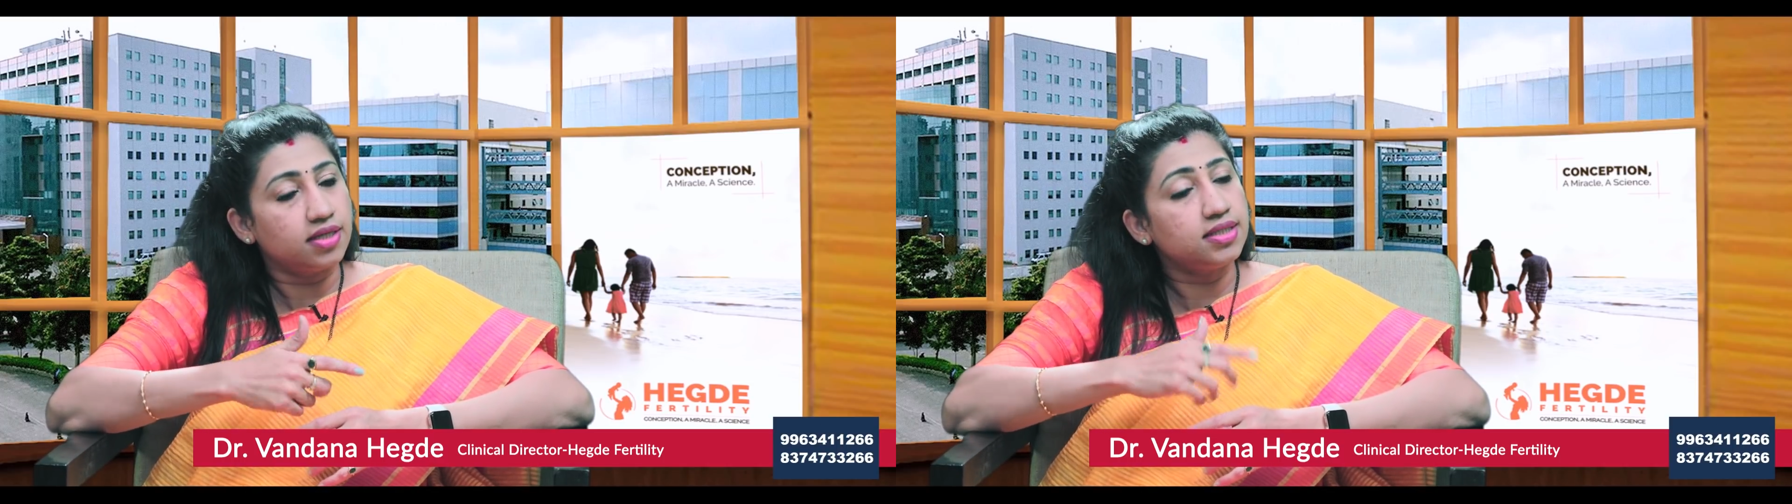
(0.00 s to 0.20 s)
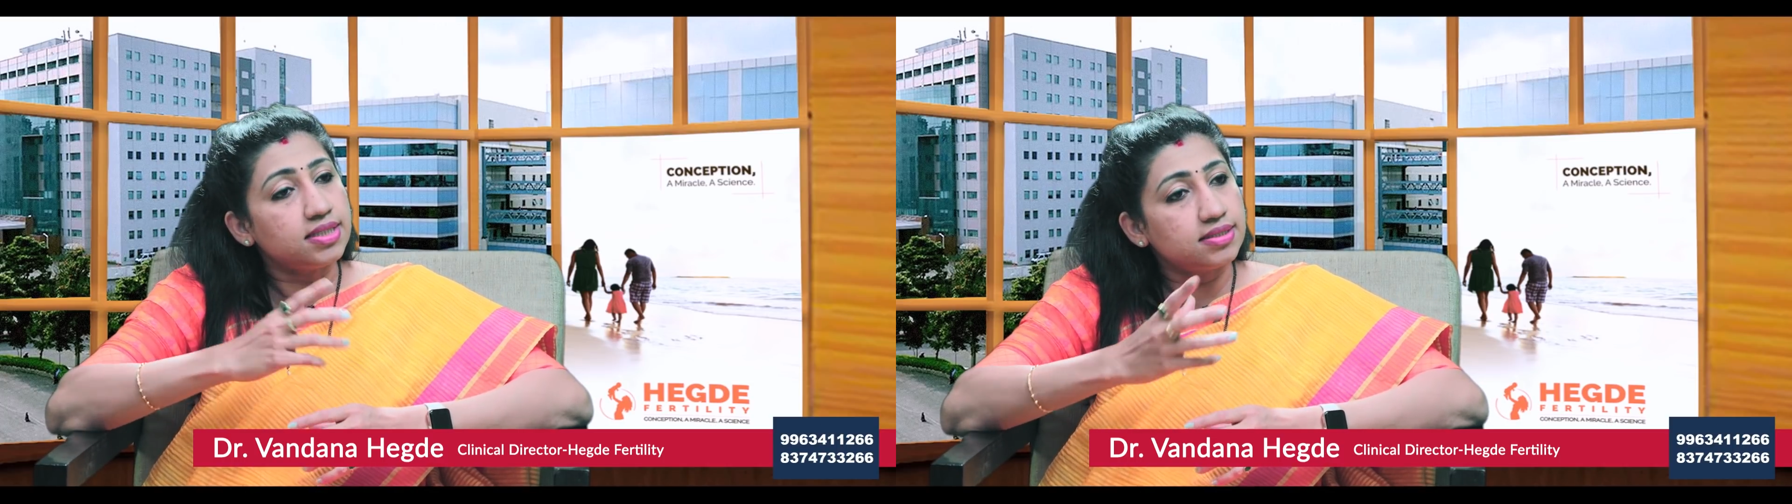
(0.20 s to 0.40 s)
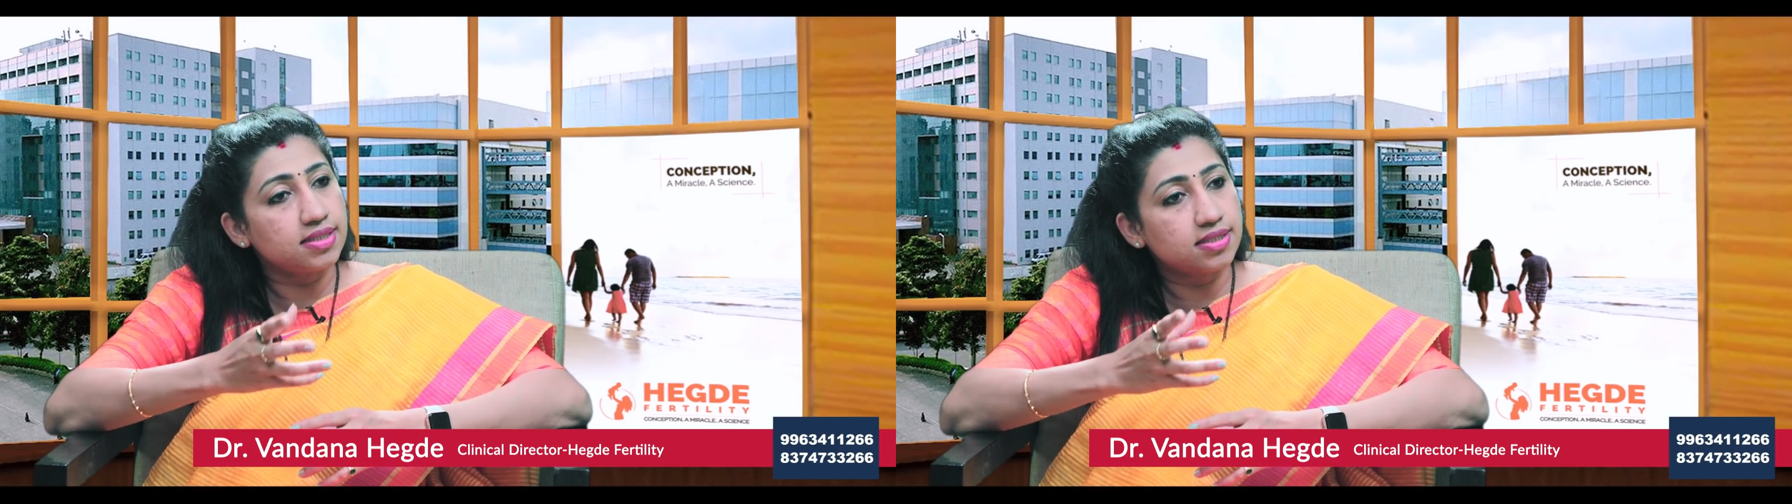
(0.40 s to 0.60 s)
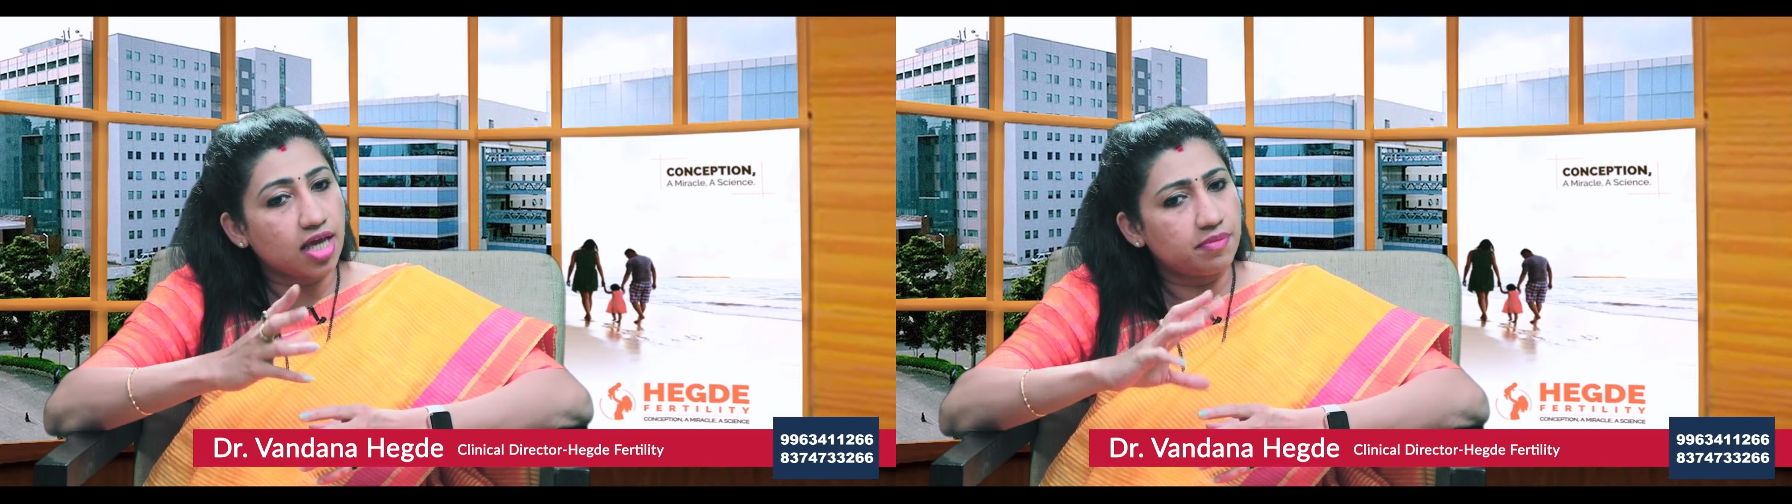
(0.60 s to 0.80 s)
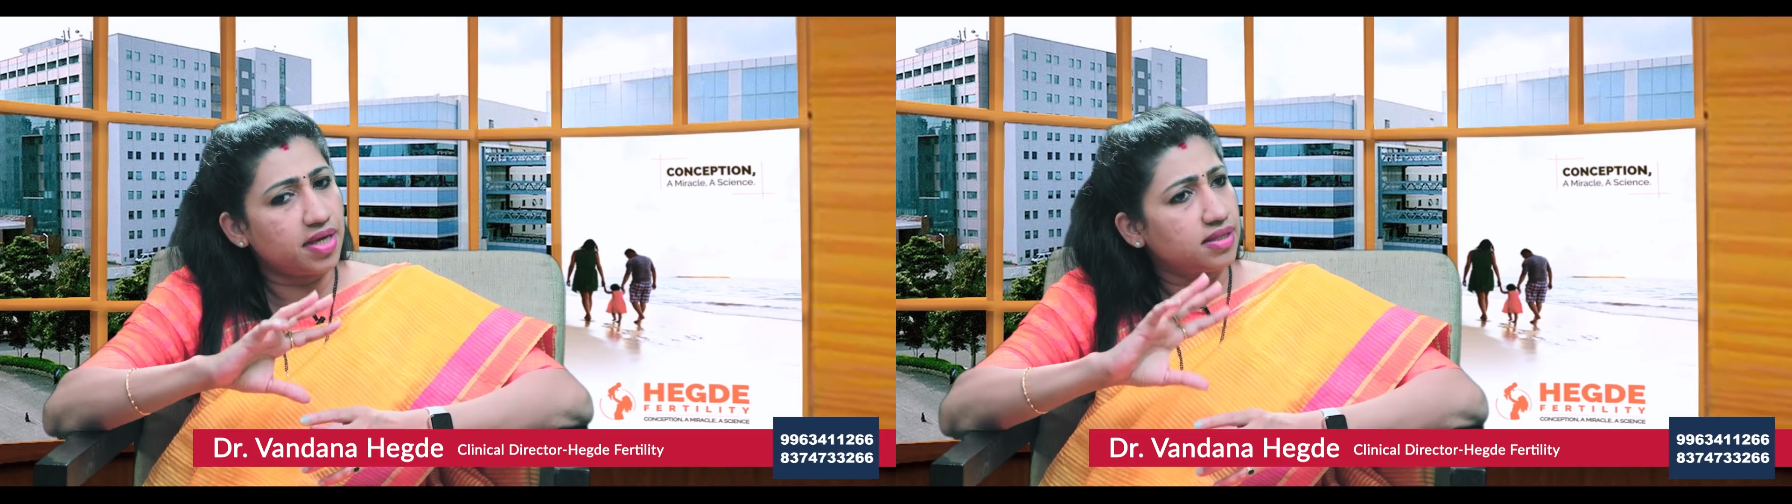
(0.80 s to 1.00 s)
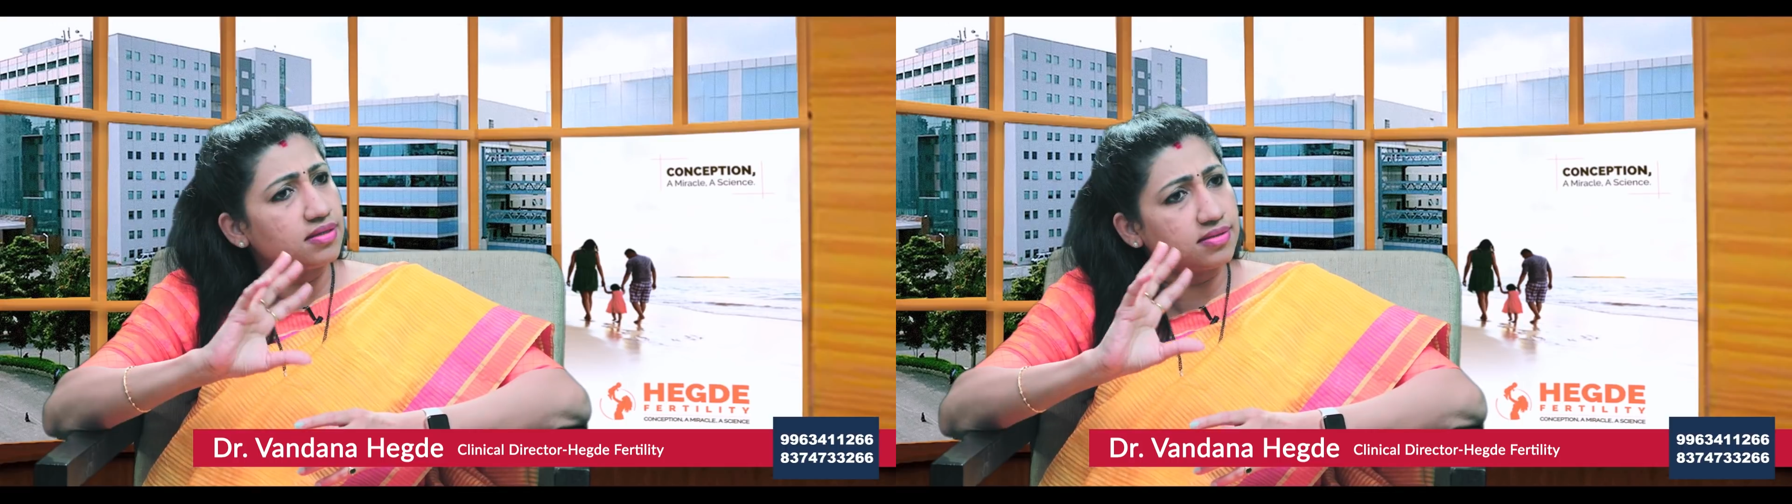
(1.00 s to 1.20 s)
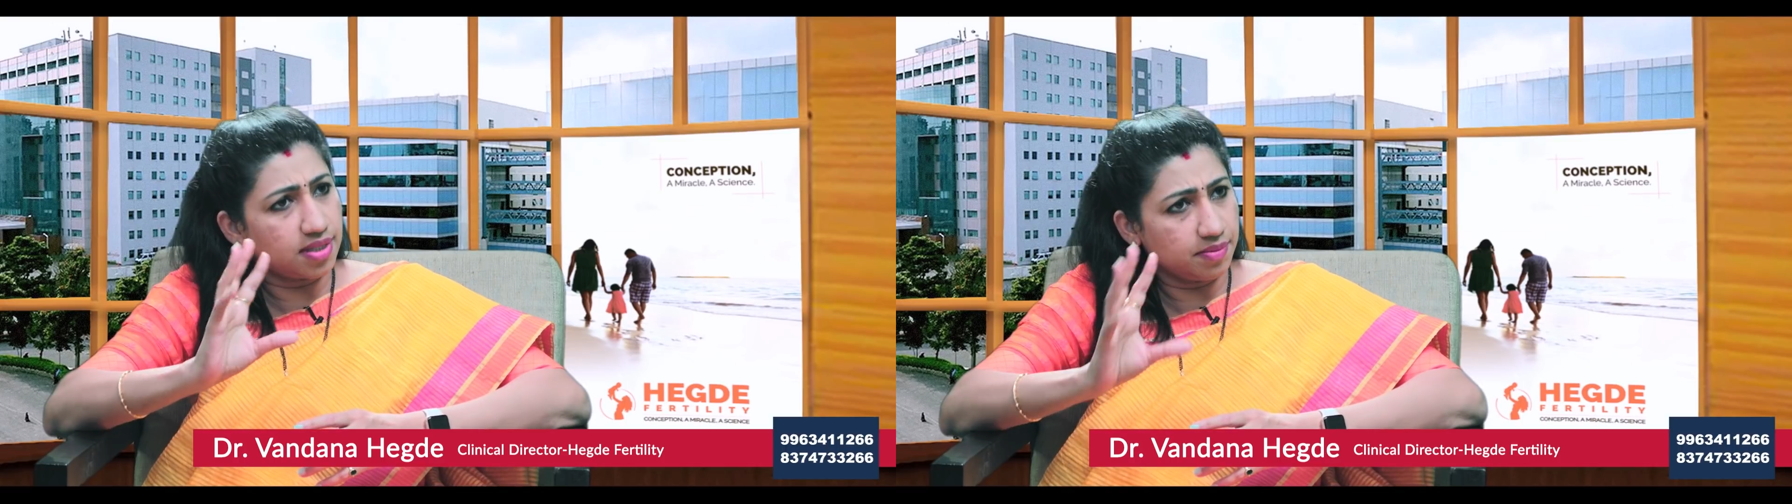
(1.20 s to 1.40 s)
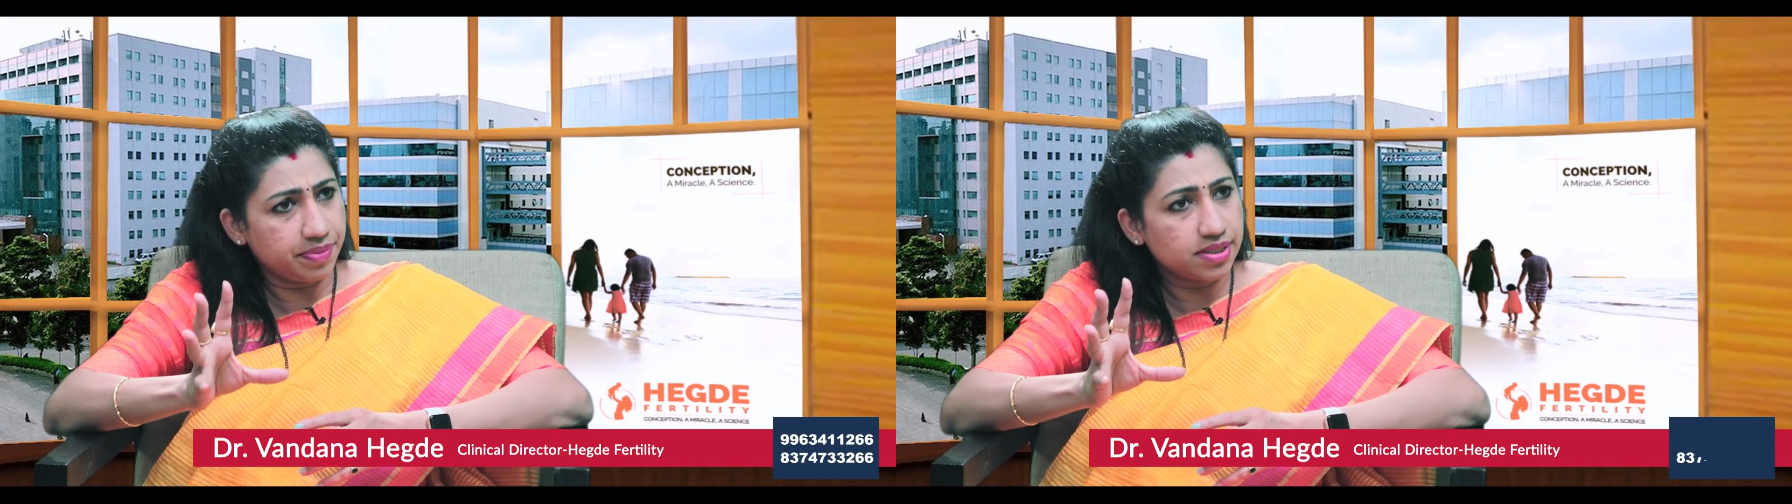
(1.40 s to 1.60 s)
These cysts can be either
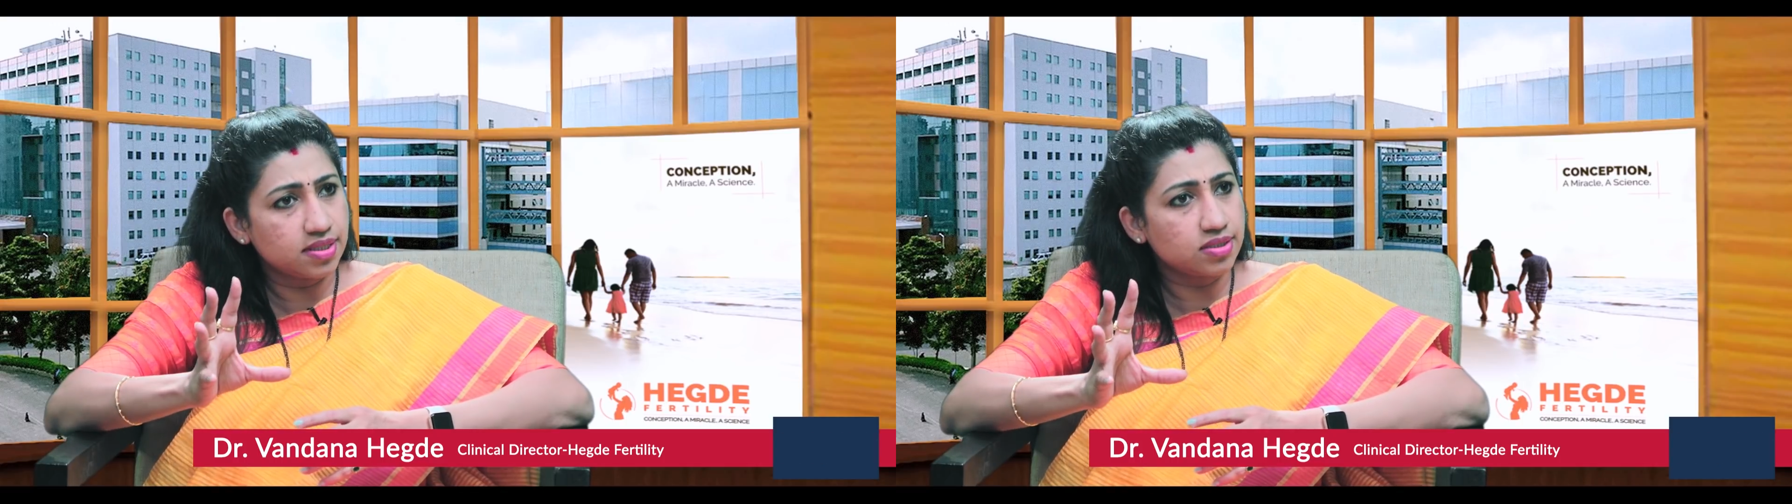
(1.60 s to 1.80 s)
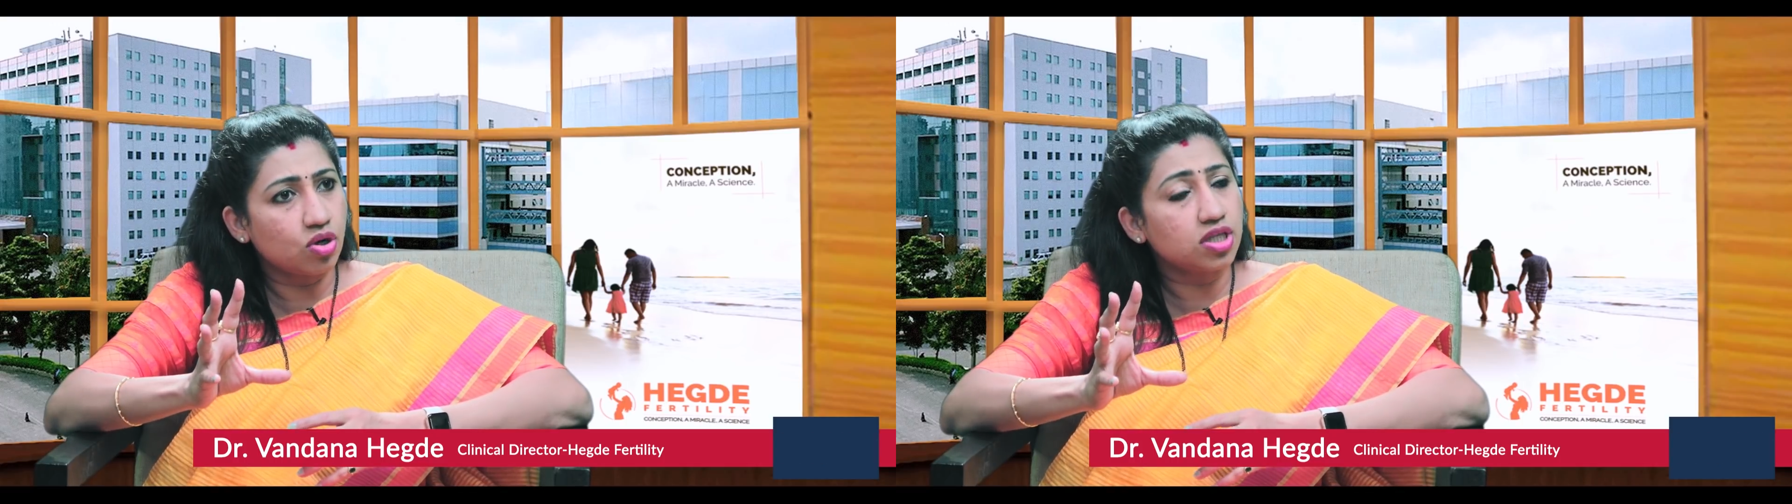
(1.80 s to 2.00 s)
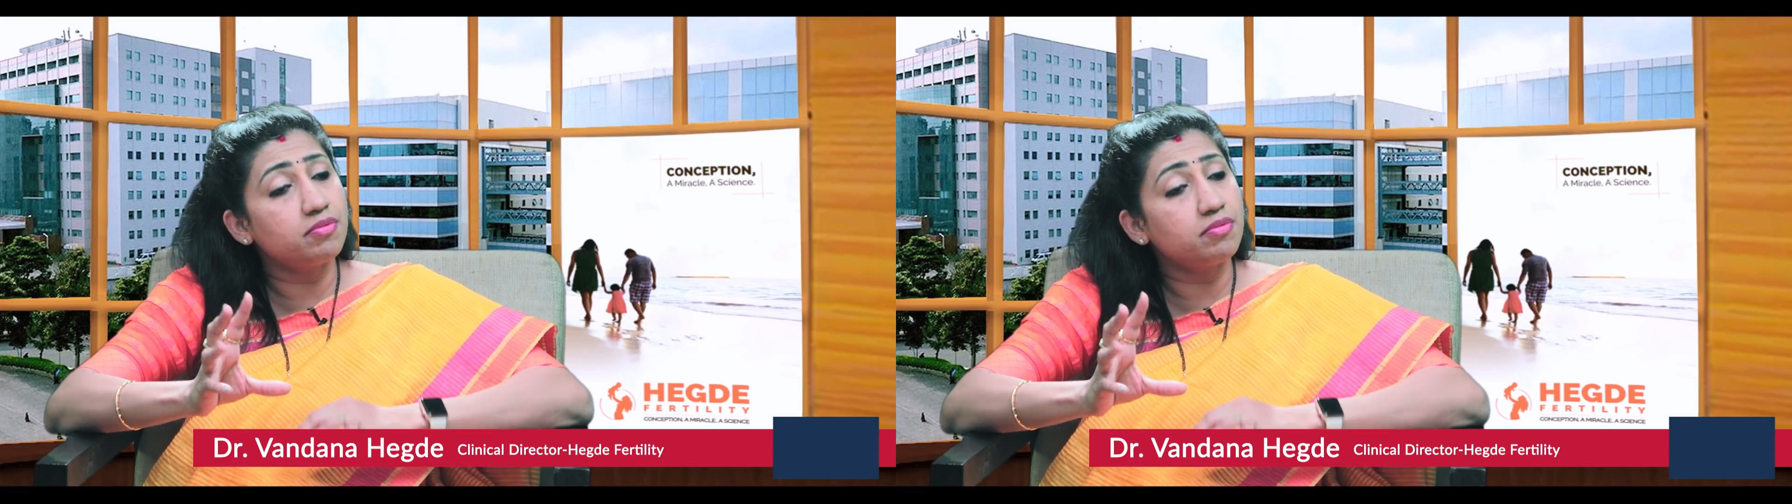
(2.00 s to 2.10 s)
simple cysts or